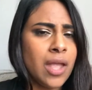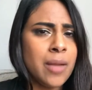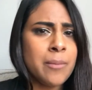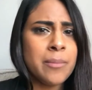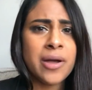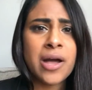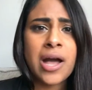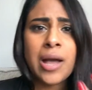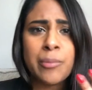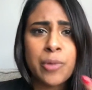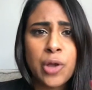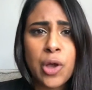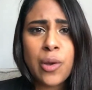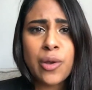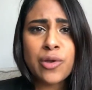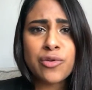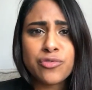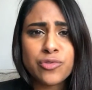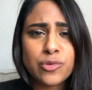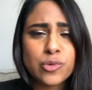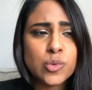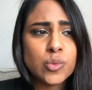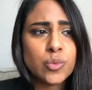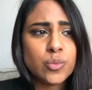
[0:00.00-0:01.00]
but I'm going
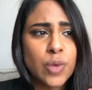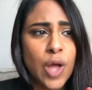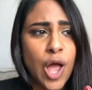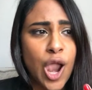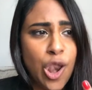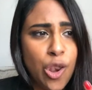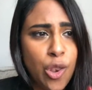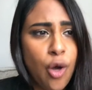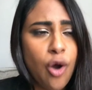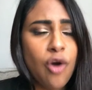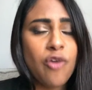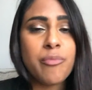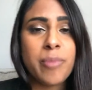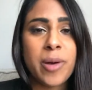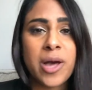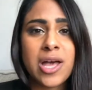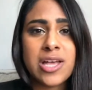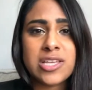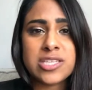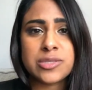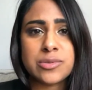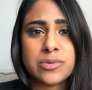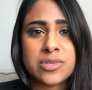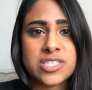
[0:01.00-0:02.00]
through a lot of
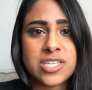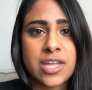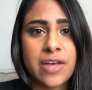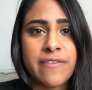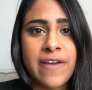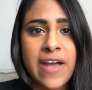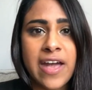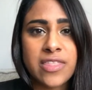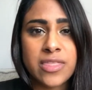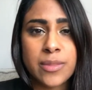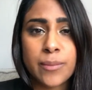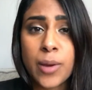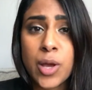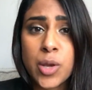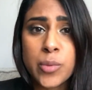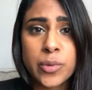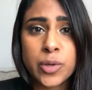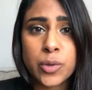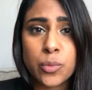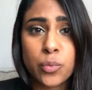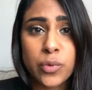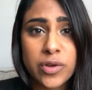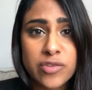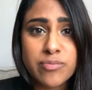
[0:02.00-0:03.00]
personal stuff at the
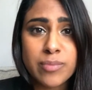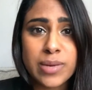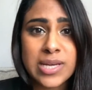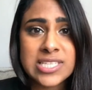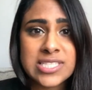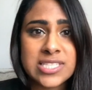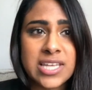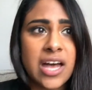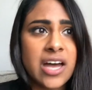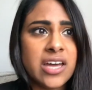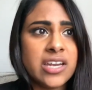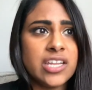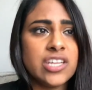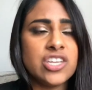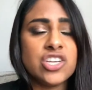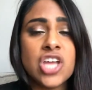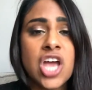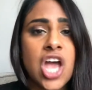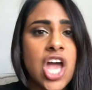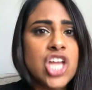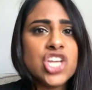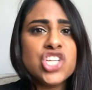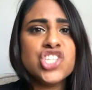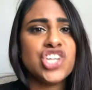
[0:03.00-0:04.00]
moment with my son, and
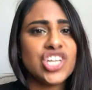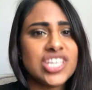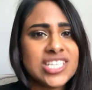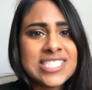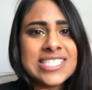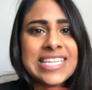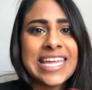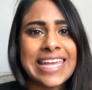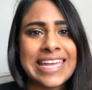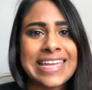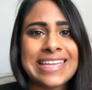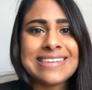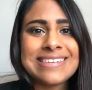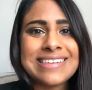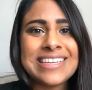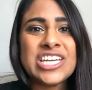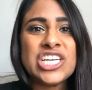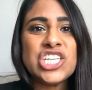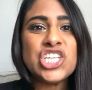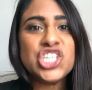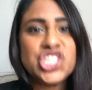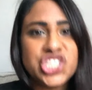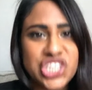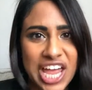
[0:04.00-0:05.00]
just in
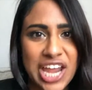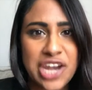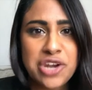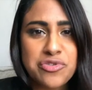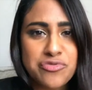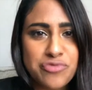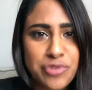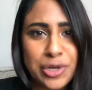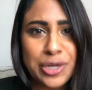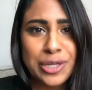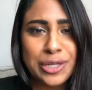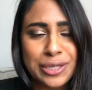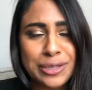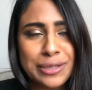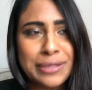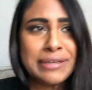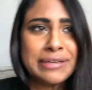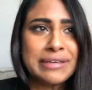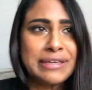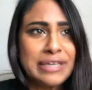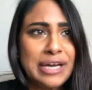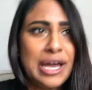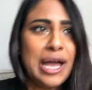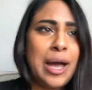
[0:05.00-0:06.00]
general,
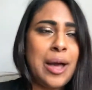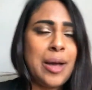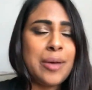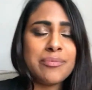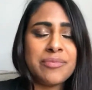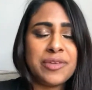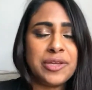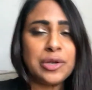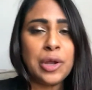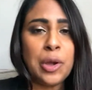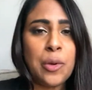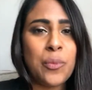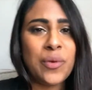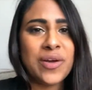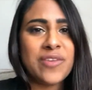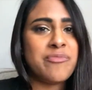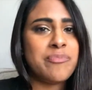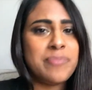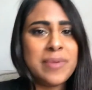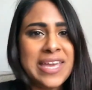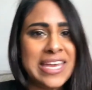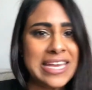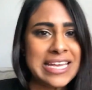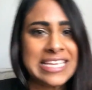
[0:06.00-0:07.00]
uh, you know,
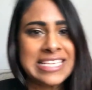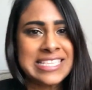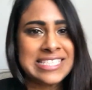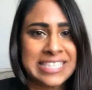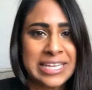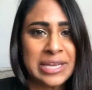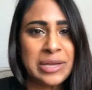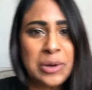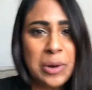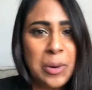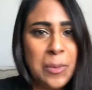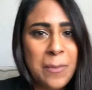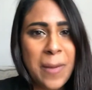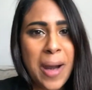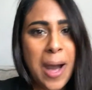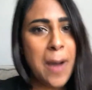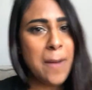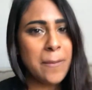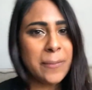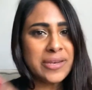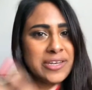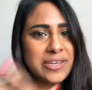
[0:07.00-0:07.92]
with being a single mom